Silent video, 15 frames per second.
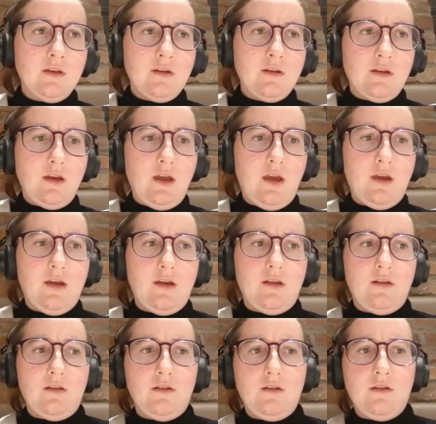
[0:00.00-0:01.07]
and
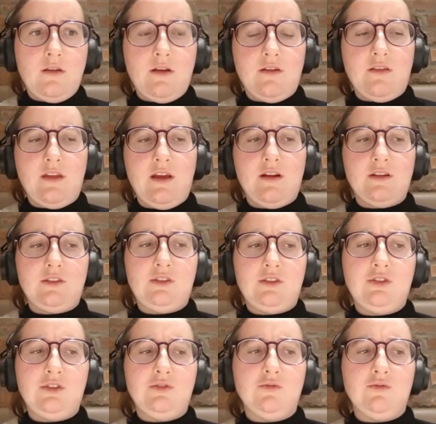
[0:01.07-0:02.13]
they're there
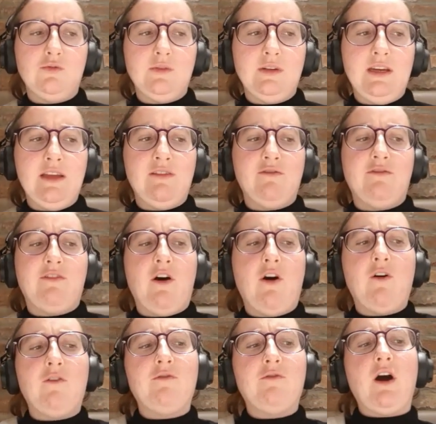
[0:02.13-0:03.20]
to
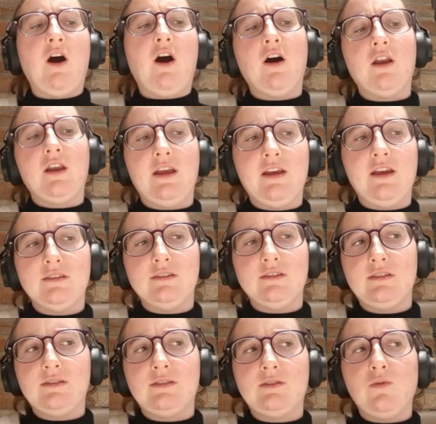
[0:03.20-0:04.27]
involve the
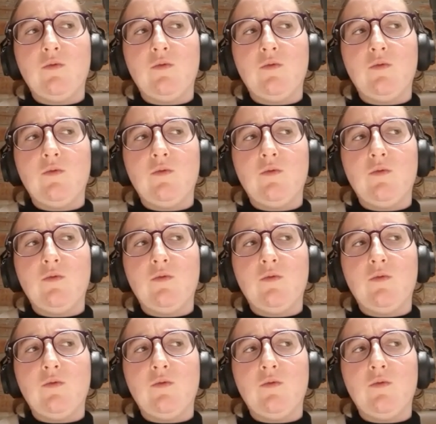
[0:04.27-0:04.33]
audience